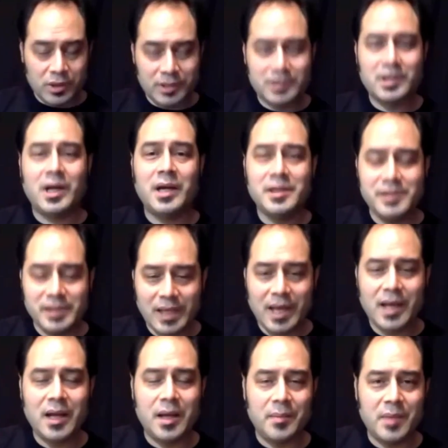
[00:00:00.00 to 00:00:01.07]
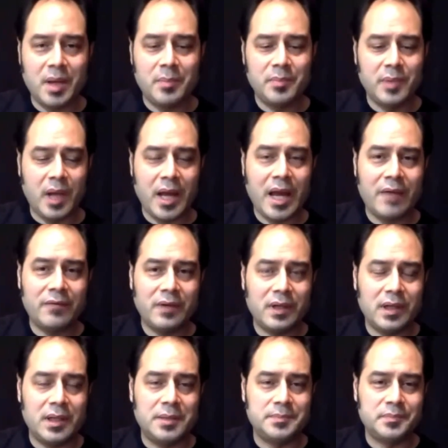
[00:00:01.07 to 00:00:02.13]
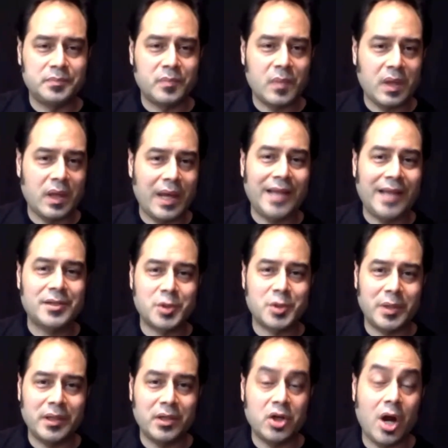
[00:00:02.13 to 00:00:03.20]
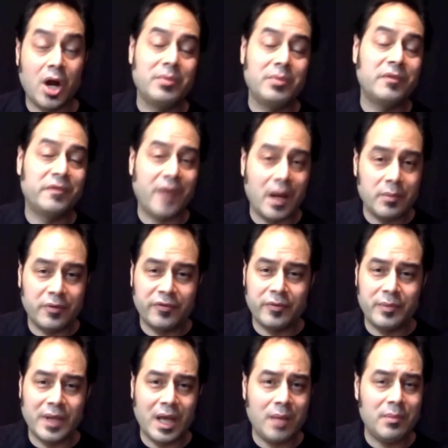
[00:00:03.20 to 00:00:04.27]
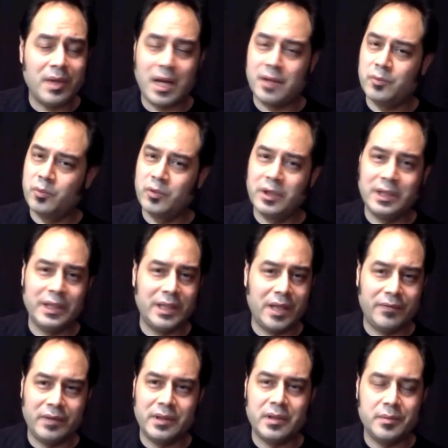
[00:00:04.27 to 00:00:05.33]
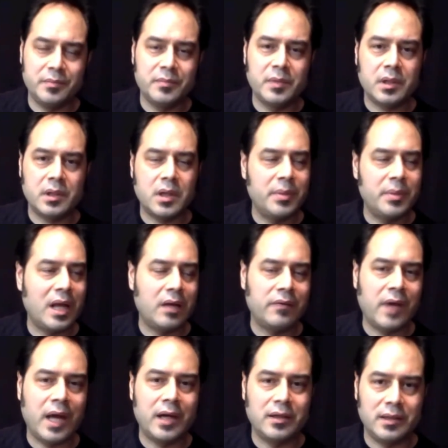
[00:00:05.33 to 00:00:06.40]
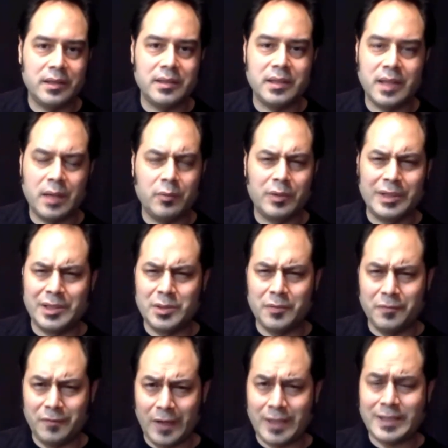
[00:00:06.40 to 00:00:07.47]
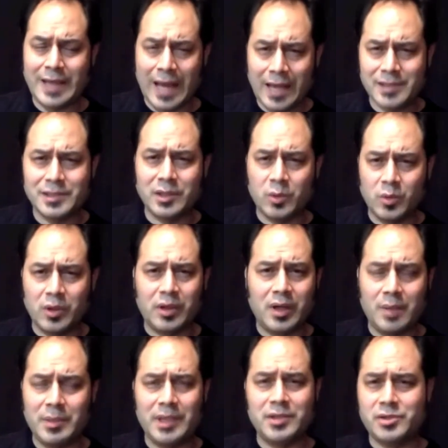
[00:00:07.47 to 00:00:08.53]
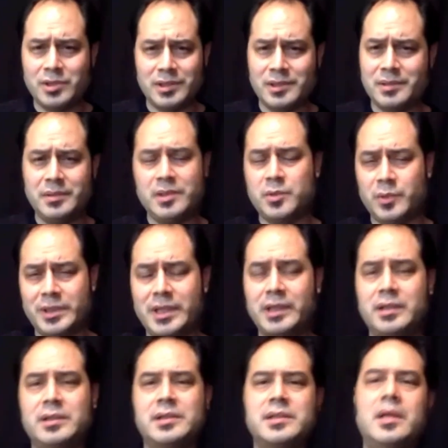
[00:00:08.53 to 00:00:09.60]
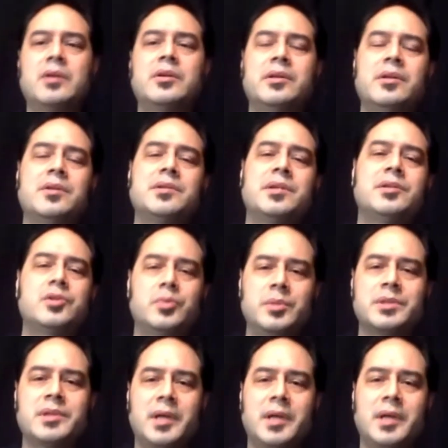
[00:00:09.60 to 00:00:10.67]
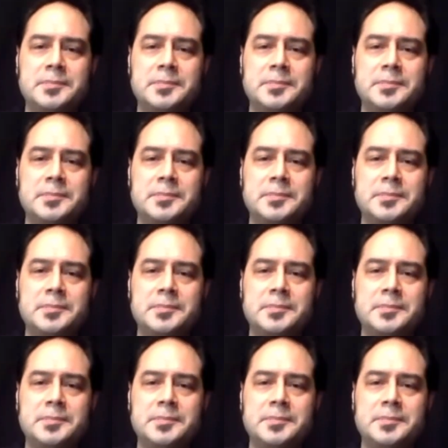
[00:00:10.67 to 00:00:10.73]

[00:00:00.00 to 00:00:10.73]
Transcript: guitars, yeah. I have a 8-string carbon fiber from them, and I really love it. They're a company out of Ireland, and they really do fantastic work. I mean, it's ridiculous how good those instruments are.